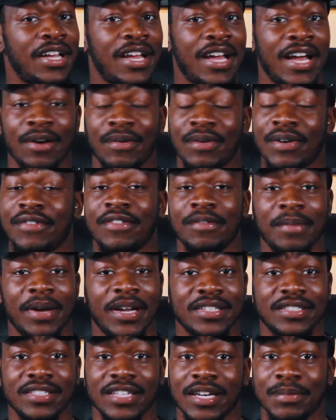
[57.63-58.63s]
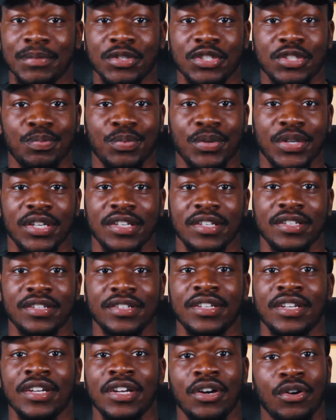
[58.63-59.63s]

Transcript: however amount of time you spend